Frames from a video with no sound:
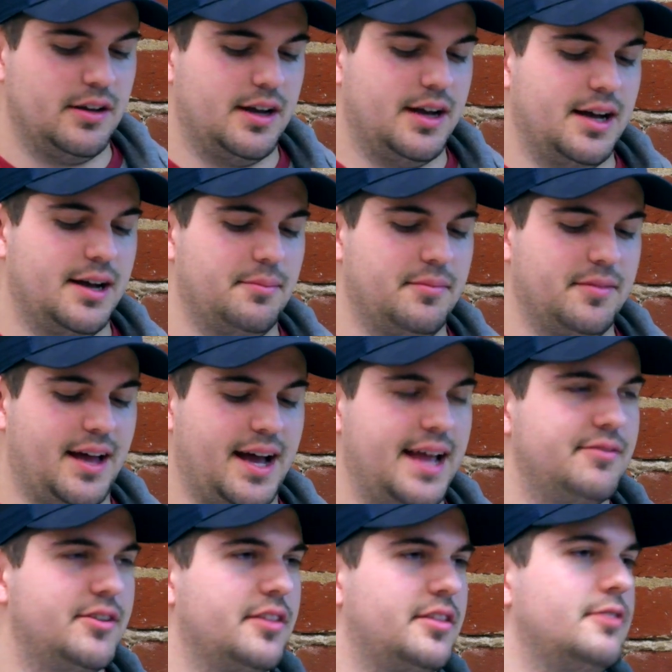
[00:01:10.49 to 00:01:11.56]
I
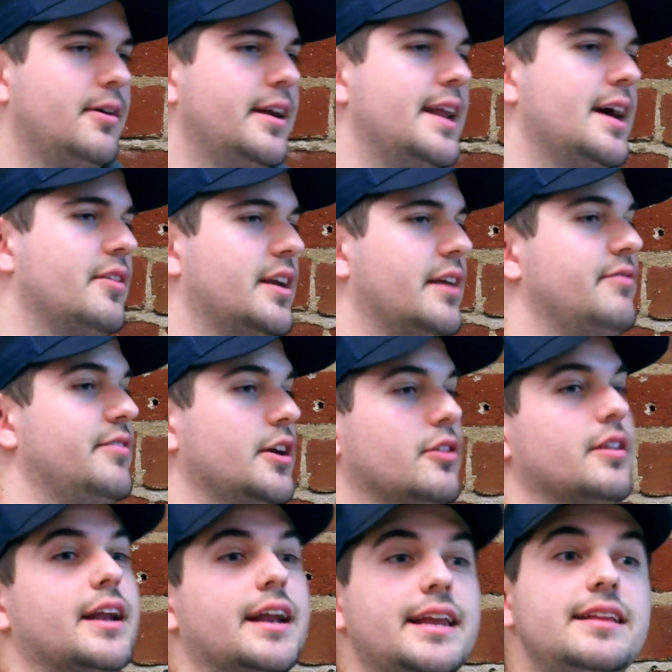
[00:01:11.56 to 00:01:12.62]
have nothing right now that I
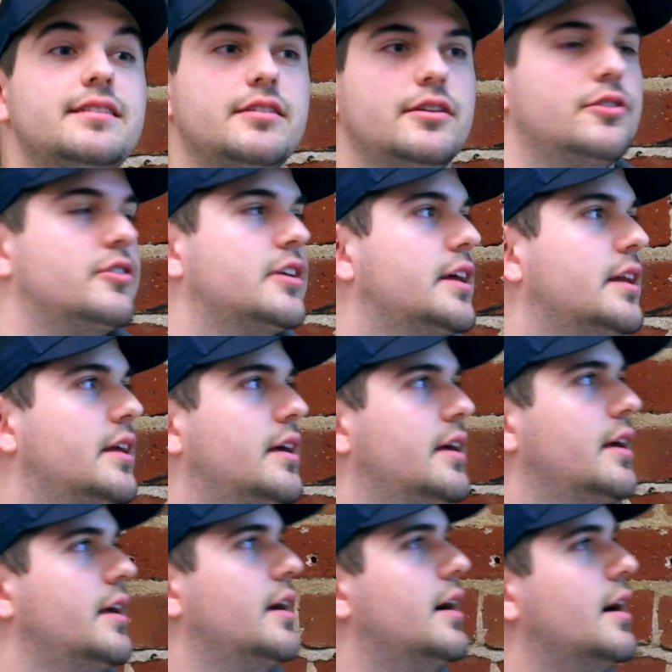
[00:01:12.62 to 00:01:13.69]
feel that I need to use it,
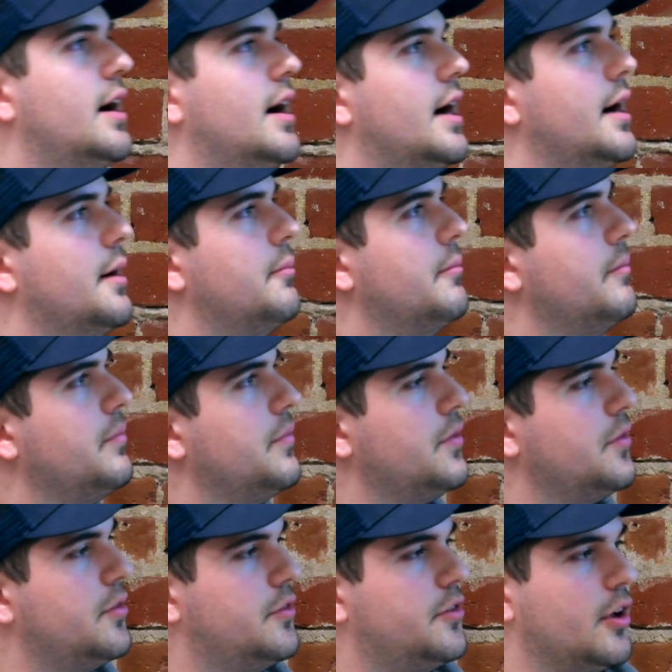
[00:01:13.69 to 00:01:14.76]

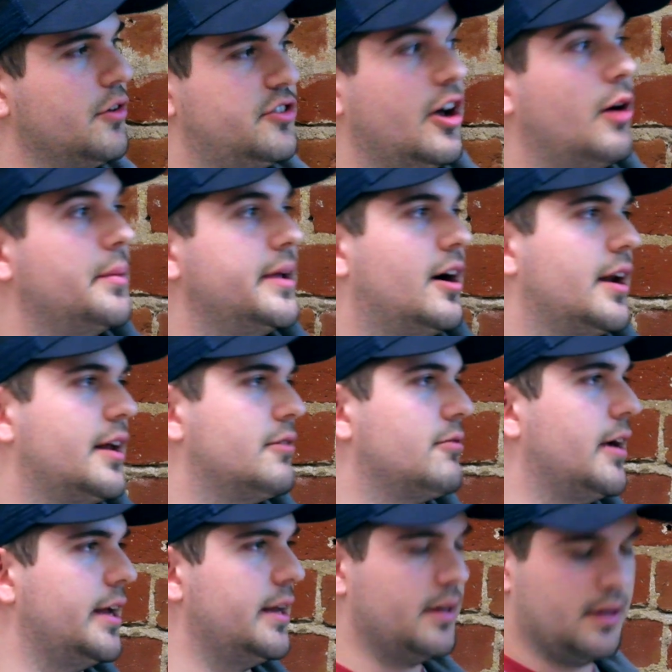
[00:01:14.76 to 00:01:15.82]
so sell me on it,
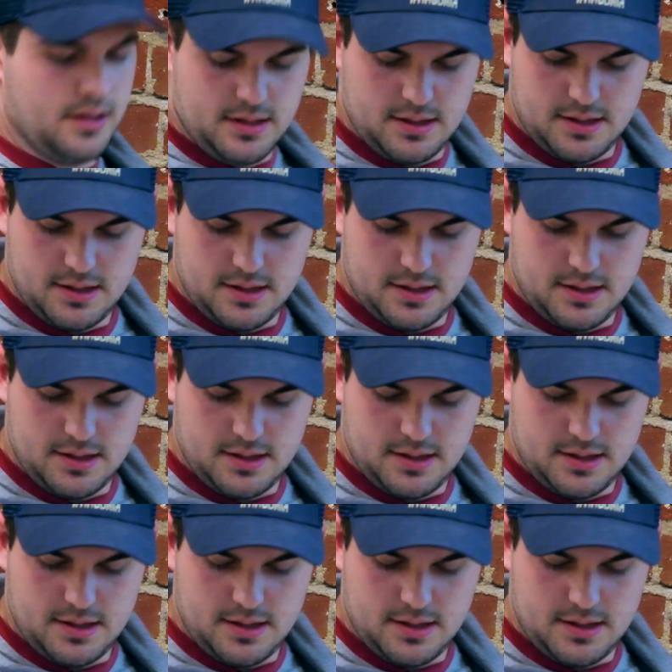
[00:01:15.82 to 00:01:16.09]
right?